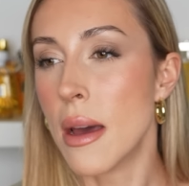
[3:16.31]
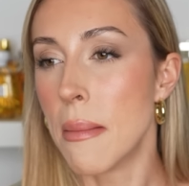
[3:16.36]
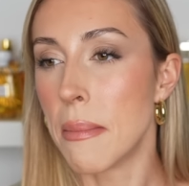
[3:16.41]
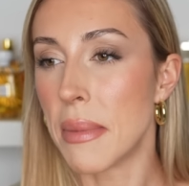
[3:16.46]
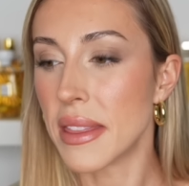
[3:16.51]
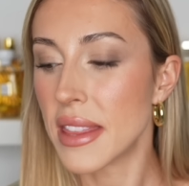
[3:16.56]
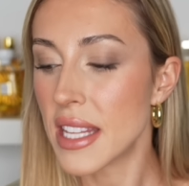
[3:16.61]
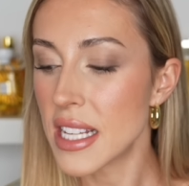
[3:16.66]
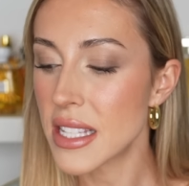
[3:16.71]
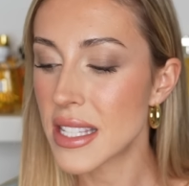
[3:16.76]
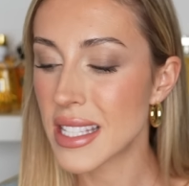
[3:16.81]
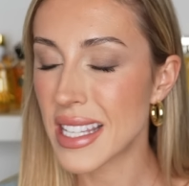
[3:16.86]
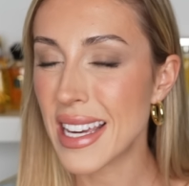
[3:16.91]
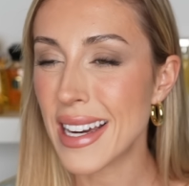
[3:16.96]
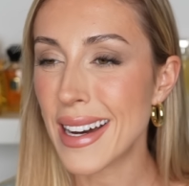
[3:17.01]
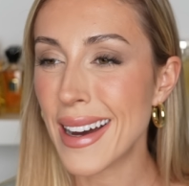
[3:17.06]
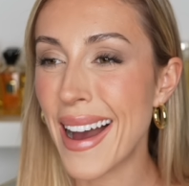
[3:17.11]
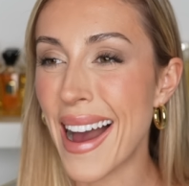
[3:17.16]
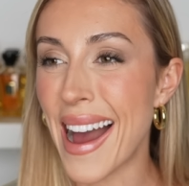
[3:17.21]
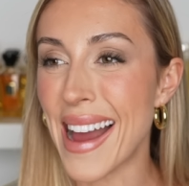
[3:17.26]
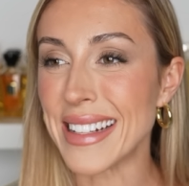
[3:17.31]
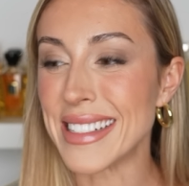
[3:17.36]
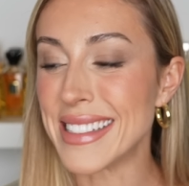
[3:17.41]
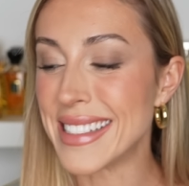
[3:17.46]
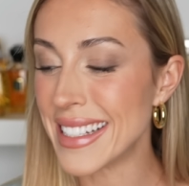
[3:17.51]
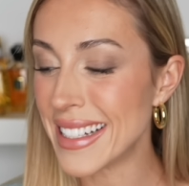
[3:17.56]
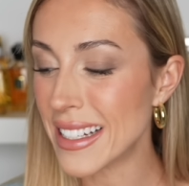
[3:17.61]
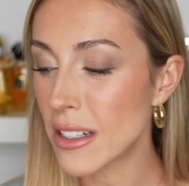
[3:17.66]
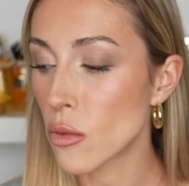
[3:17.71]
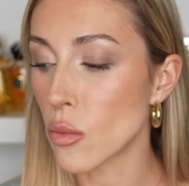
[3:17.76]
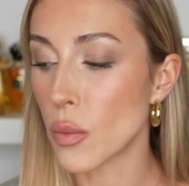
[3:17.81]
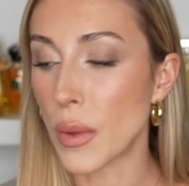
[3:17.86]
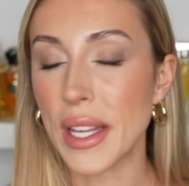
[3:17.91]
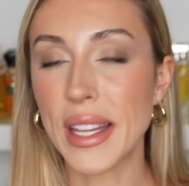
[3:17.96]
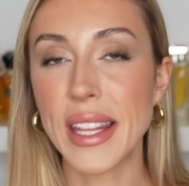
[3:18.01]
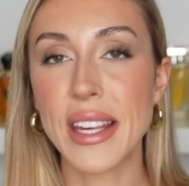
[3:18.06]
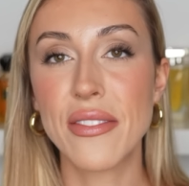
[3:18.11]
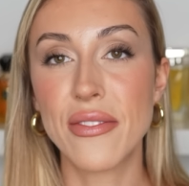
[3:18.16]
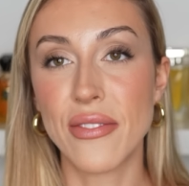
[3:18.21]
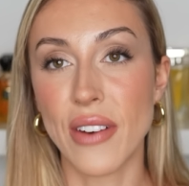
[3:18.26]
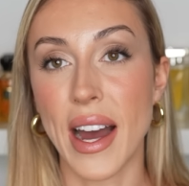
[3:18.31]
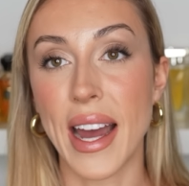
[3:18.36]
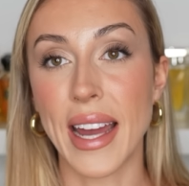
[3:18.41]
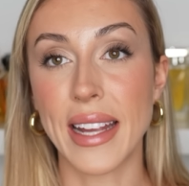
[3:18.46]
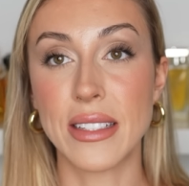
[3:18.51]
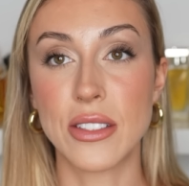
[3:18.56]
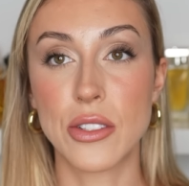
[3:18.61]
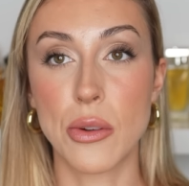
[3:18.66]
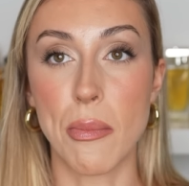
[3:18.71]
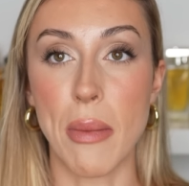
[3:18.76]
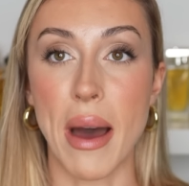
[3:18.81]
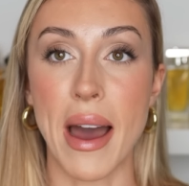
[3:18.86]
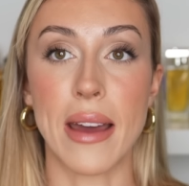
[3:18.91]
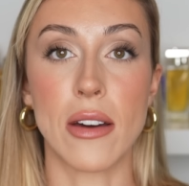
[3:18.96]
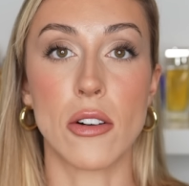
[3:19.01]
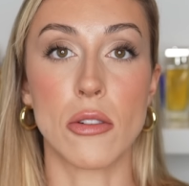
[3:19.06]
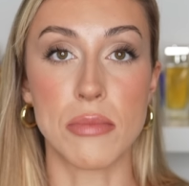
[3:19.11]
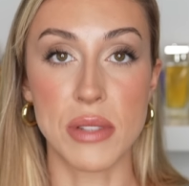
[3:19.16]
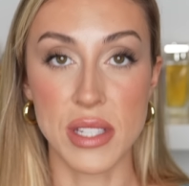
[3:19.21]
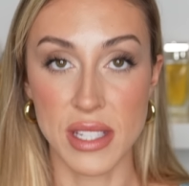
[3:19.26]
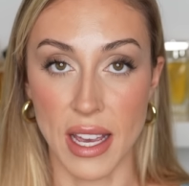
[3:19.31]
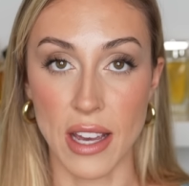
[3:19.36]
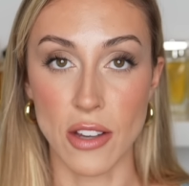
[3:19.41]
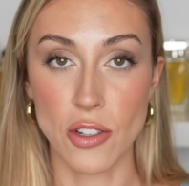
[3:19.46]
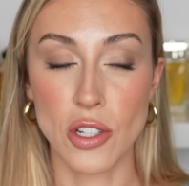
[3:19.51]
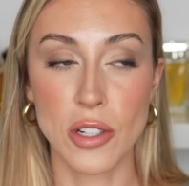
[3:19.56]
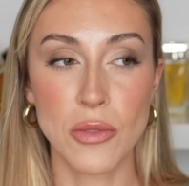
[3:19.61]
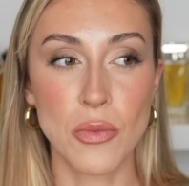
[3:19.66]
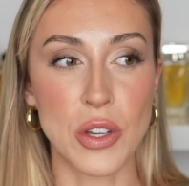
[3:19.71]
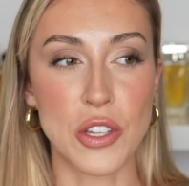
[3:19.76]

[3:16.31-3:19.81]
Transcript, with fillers: But this year, I didn't really find my obsession,